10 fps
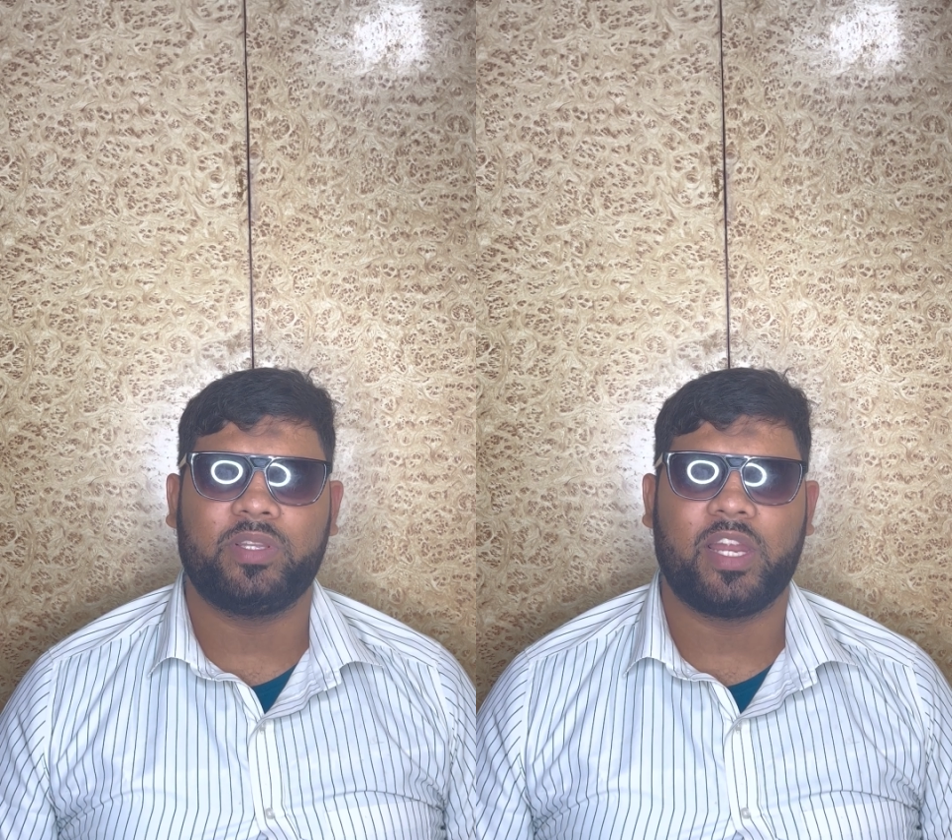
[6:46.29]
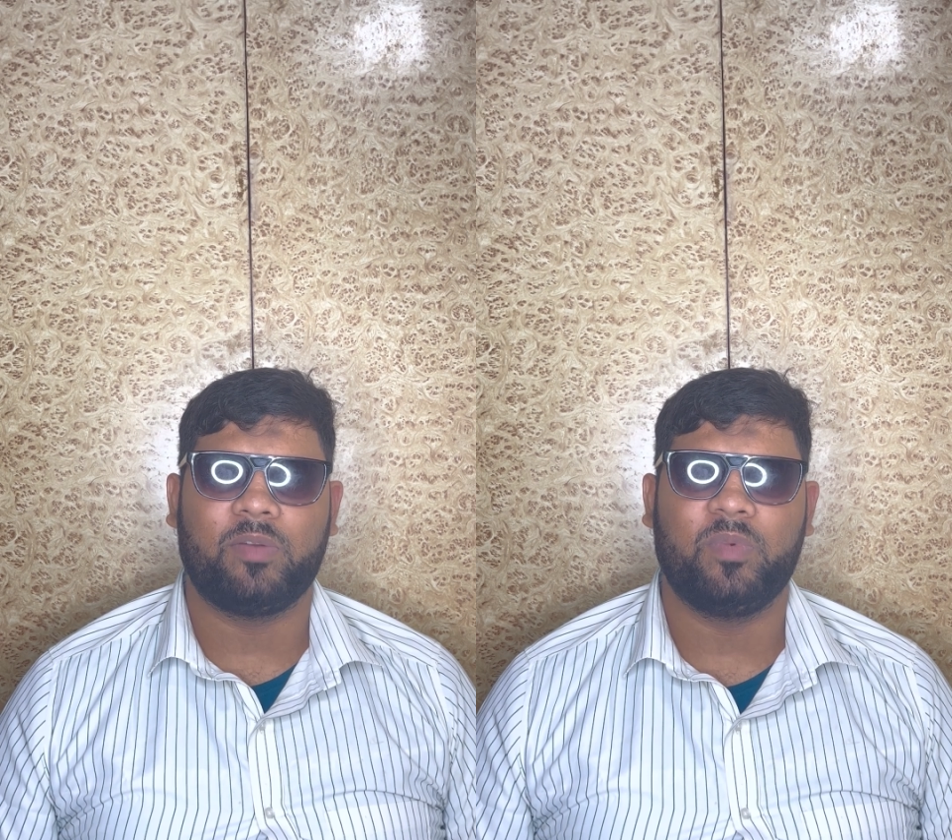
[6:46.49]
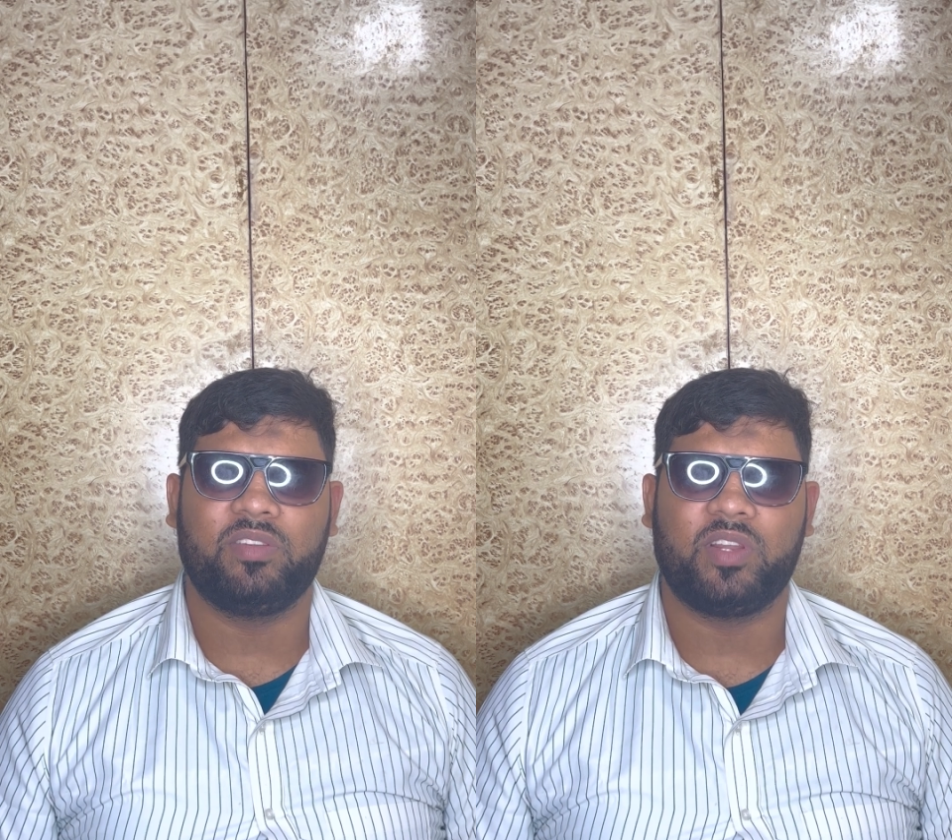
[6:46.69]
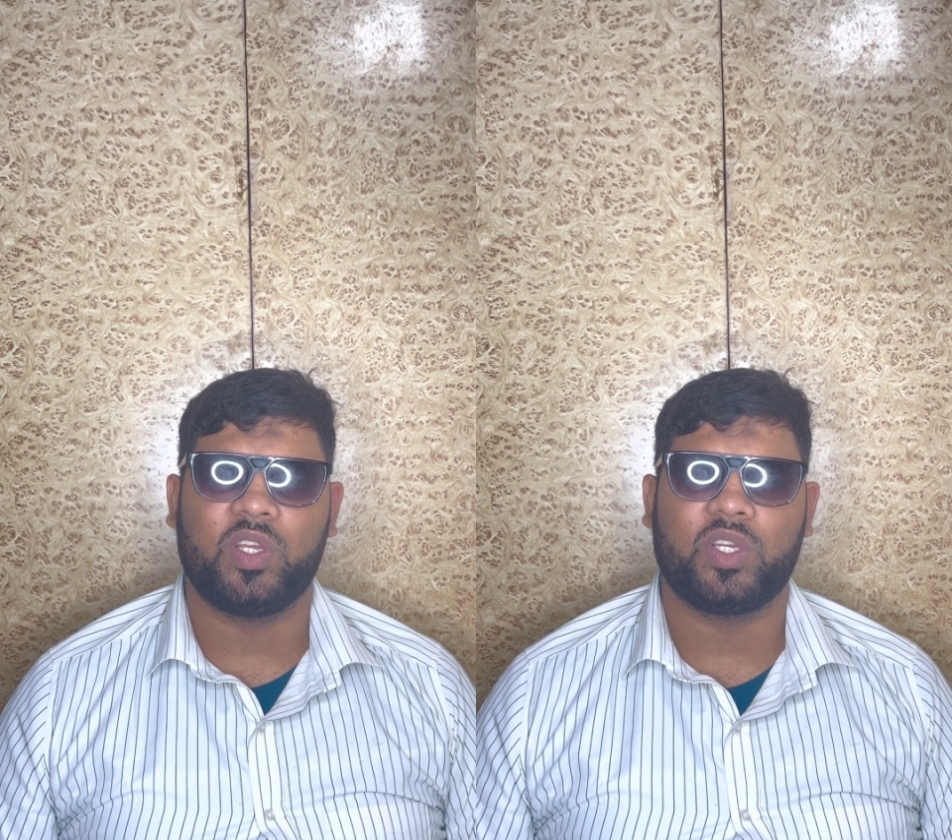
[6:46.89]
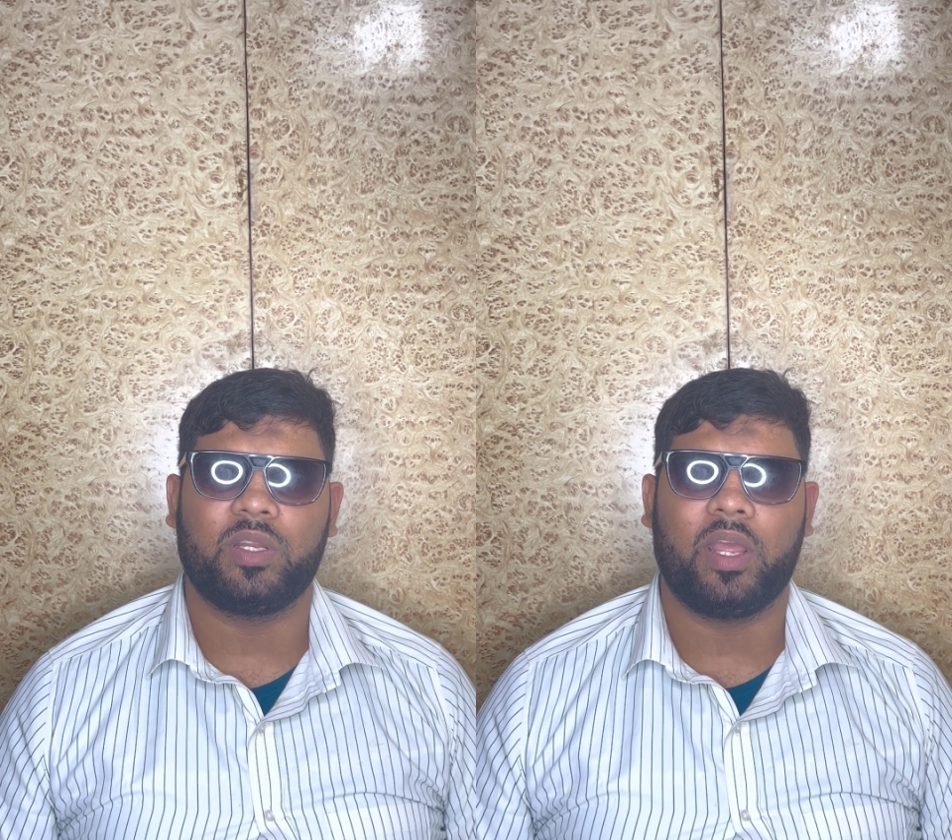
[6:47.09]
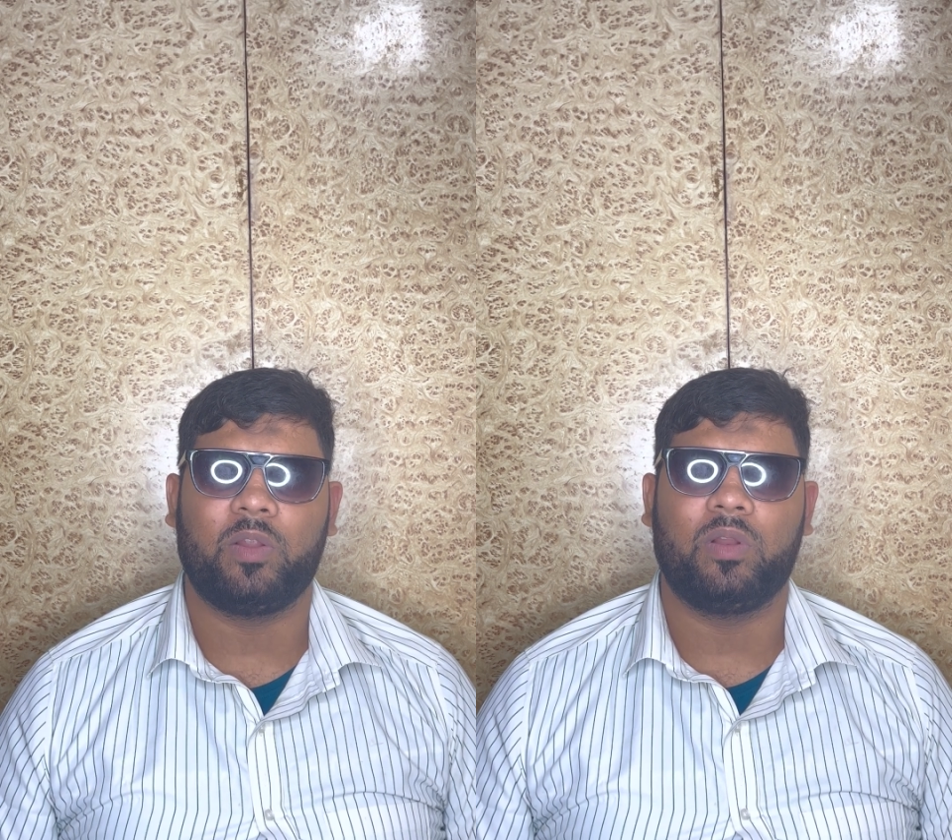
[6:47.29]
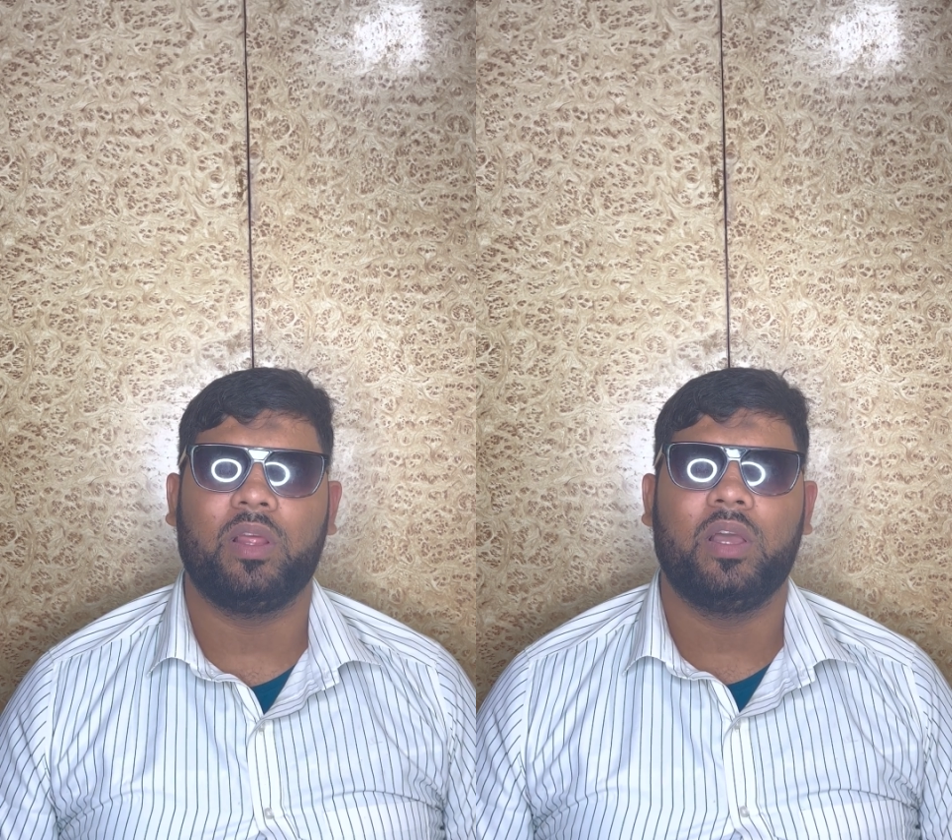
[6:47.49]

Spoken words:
their administration and all.